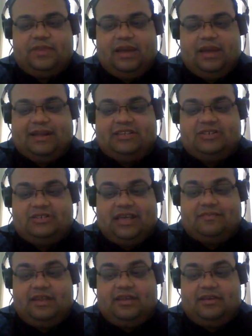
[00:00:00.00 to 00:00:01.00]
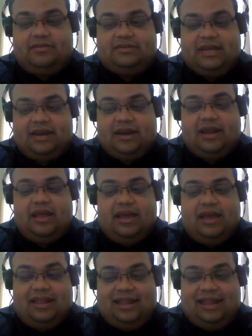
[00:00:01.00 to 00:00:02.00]
application sets they use there,
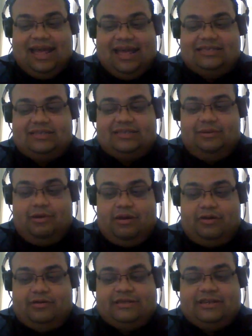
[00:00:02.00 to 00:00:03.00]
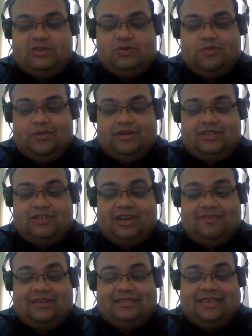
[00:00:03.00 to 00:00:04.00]
unless you're using a supported
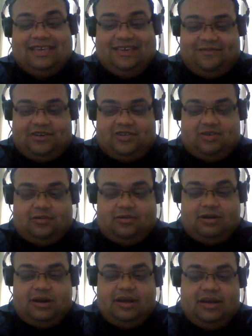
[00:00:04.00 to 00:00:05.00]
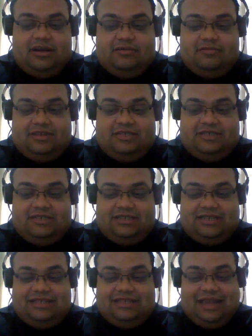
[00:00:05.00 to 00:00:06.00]
Java CE version, or which is
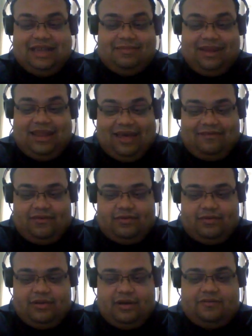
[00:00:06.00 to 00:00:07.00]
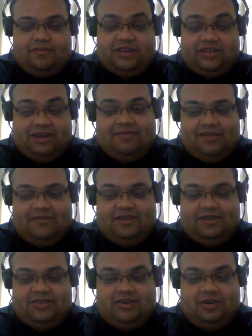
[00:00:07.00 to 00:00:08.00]
at the same level of the Java EE
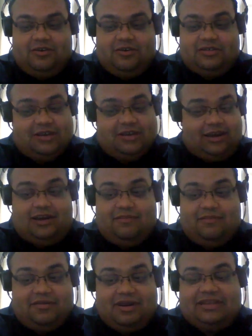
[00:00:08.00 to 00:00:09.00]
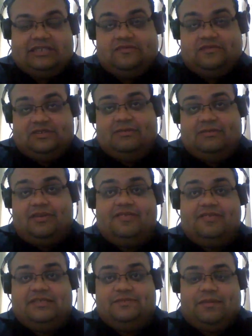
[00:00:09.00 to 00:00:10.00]
version you're using, cannot upgrade. So for some
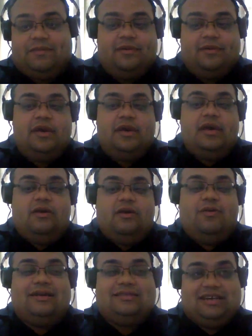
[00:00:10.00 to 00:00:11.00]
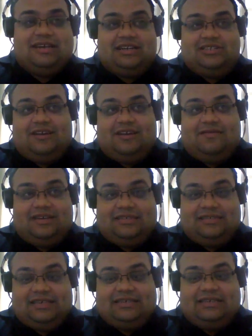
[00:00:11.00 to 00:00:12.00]
of these people who are stuck in Java EE
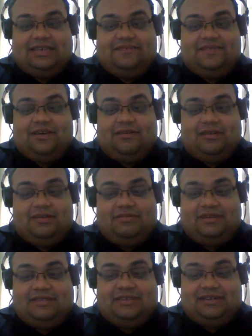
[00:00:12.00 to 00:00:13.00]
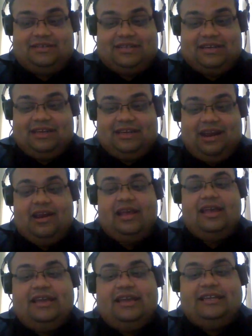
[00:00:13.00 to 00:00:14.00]
6, if the only reason they're stuck there
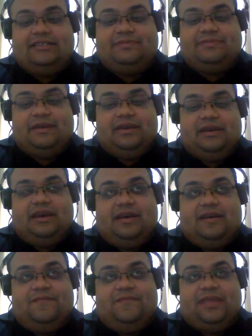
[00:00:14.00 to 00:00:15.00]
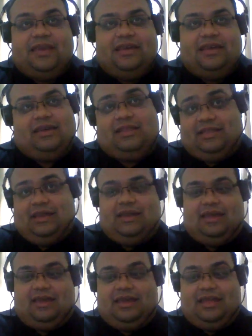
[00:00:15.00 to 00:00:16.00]
is and
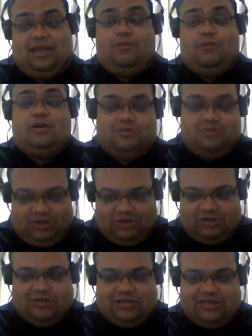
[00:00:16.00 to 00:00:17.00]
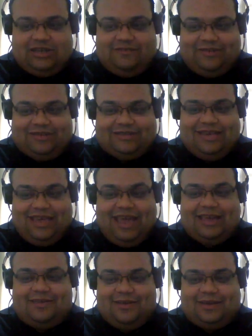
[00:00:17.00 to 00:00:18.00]
they want to use Java
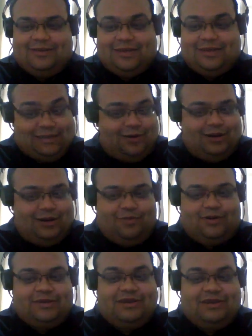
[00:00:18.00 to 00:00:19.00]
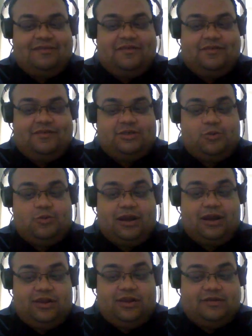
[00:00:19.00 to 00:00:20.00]
C8, right? So that's another important driving force. You
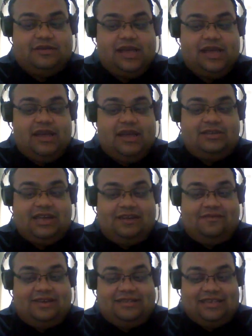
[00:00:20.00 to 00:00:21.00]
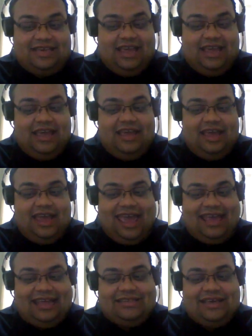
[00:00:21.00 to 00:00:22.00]
want to use Java
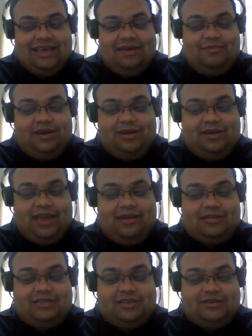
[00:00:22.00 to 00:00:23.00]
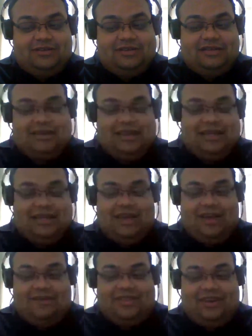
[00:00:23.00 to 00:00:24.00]
C8, but you cannot use it unless you
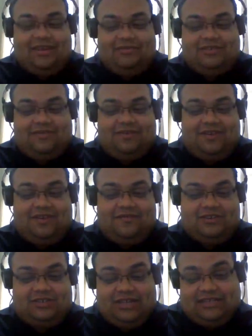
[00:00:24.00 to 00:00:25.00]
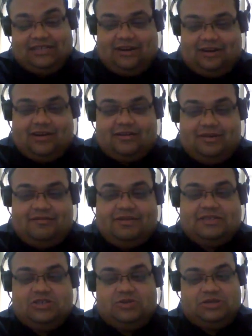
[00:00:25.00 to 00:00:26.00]
have the new Java EE version. That's another good
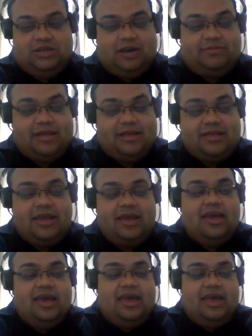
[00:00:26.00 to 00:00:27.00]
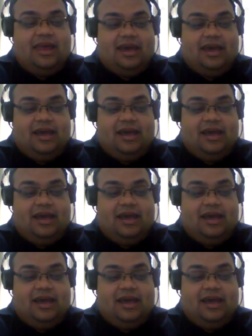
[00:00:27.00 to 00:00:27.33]
reason to adopt it. And